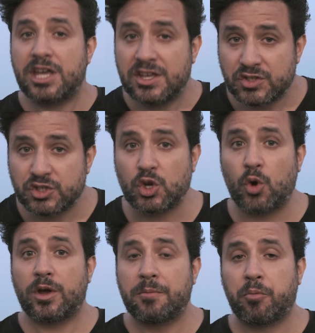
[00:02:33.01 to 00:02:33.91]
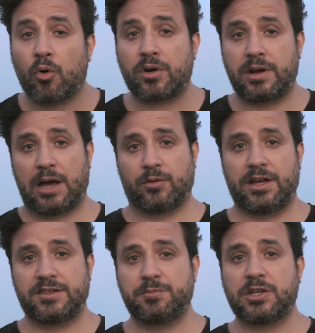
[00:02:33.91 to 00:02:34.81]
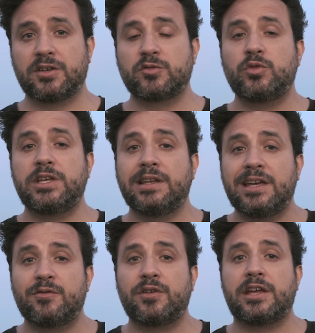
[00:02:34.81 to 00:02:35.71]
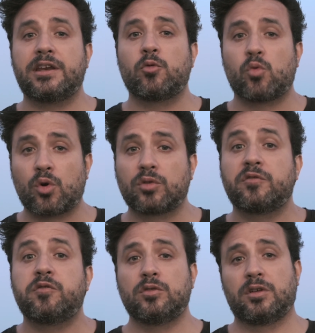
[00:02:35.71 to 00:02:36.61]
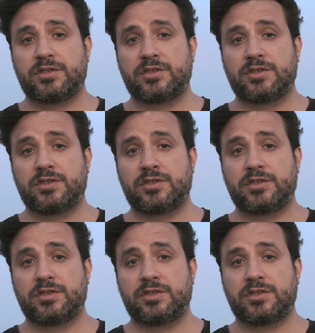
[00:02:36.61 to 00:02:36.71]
is so important nowadays because we live in a world full of